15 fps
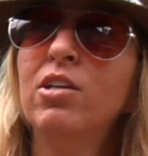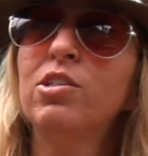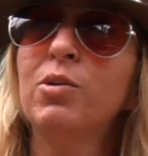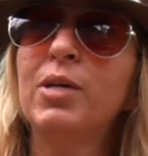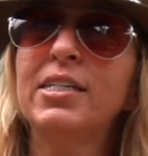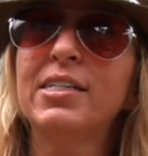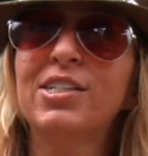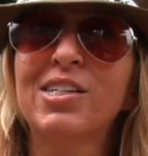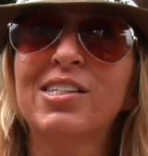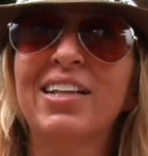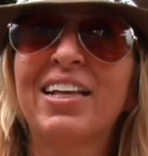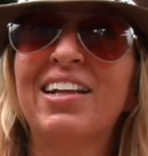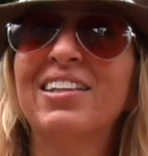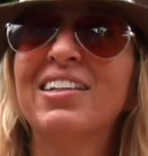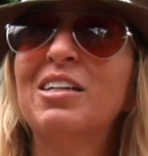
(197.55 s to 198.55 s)
so he did just
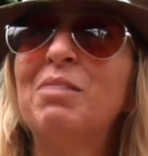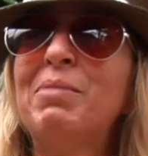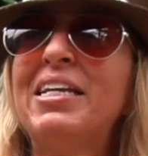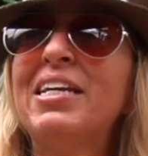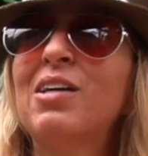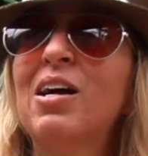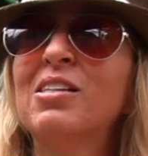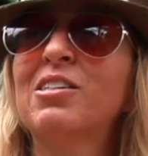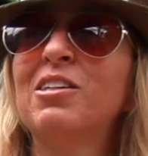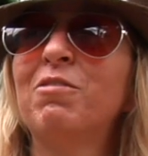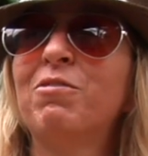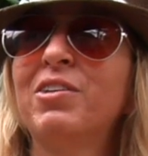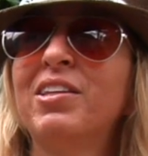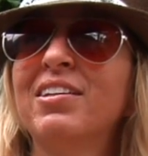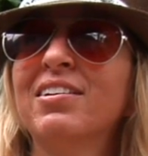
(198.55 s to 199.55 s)
like a little mini concert
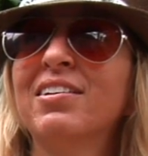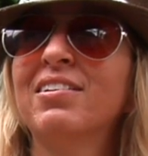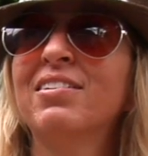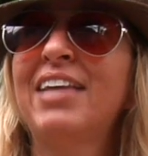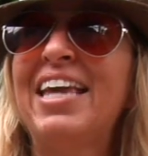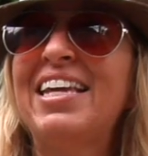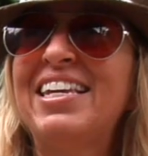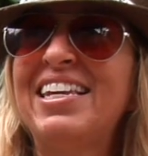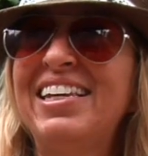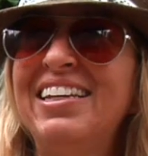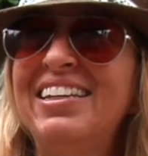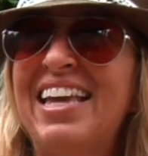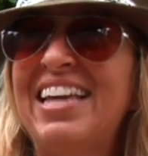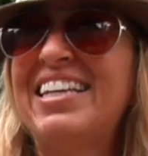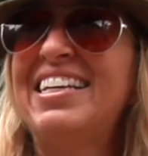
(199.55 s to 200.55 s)
for the keiki.
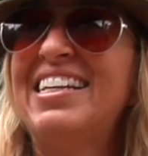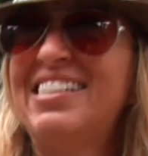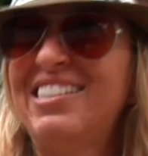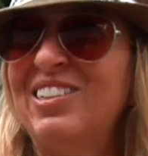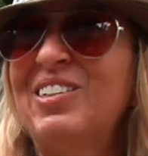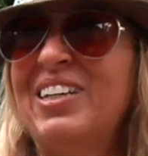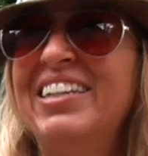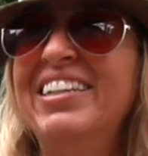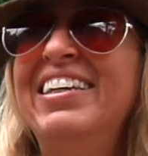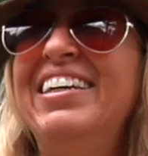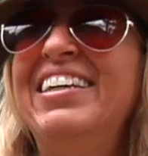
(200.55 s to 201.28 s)
Keiki is children.